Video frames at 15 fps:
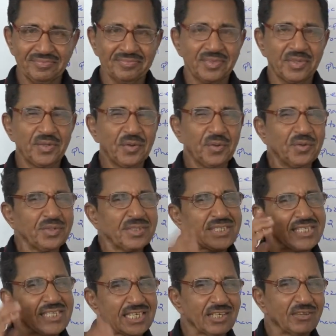No
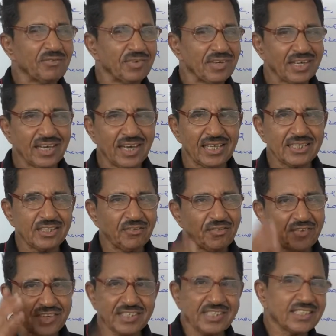signifier has a
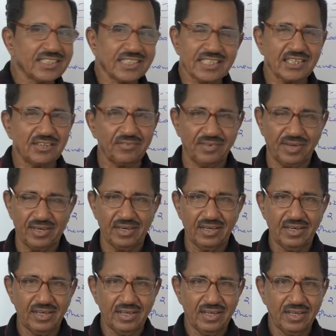fixed signifier.
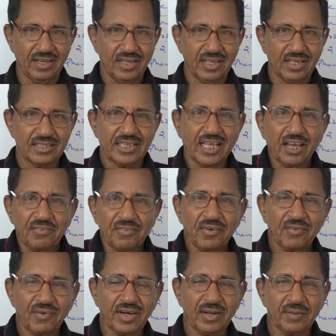Therefore
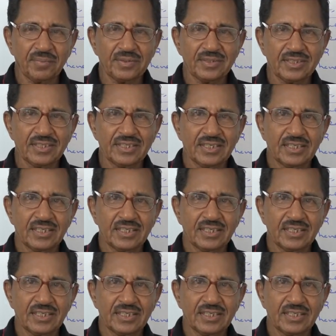what happens?